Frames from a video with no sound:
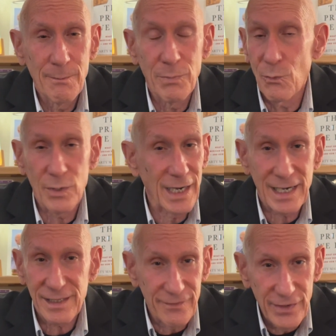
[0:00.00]
but we're
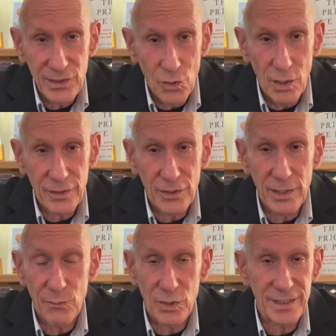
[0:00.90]
not living longer
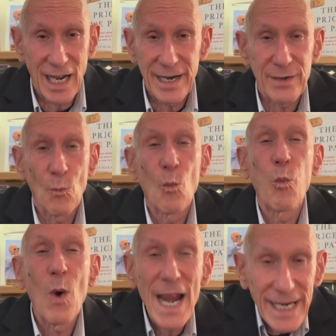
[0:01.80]
and we're dying
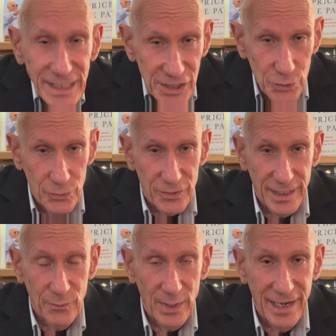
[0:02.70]
way sooner
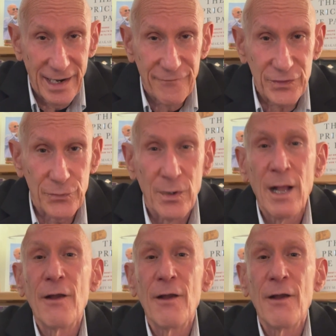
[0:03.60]
than we have to